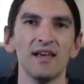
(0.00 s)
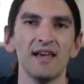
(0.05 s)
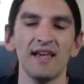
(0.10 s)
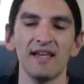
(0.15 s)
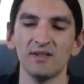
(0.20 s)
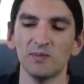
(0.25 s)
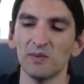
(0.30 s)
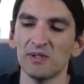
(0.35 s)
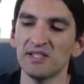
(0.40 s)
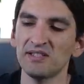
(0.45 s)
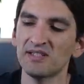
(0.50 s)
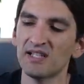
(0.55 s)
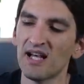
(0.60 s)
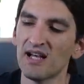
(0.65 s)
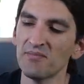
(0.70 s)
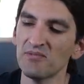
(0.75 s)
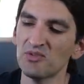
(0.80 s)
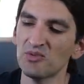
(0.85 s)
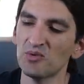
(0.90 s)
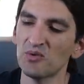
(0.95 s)
And when it
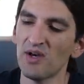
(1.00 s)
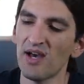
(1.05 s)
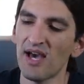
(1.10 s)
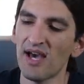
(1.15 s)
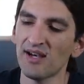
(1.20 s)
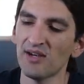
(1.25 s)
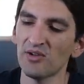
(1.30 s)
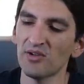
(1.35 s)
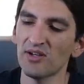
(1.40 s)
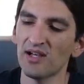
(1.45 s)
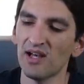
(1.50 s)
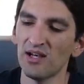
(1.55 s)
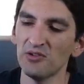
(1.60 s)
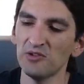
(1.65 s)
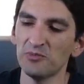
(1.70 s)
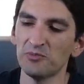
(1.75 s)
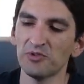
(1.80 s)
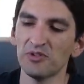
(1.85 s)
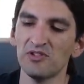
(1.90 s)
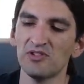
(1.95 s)
comes to analog
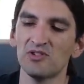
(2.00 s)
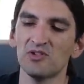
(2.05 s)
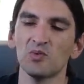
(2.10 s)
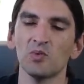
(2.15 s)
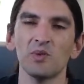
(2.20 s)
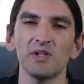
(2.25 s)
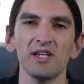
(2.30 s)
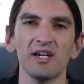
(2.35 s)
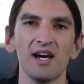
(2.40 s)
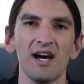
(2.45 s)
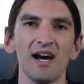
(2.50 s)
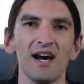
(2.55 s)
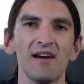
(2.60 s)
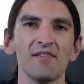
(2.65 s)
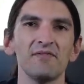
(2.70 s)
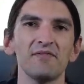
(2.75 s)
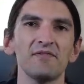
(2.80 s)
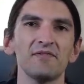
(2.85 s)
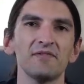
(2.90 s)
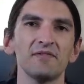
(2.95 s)
outputs, we
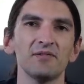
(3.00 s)
have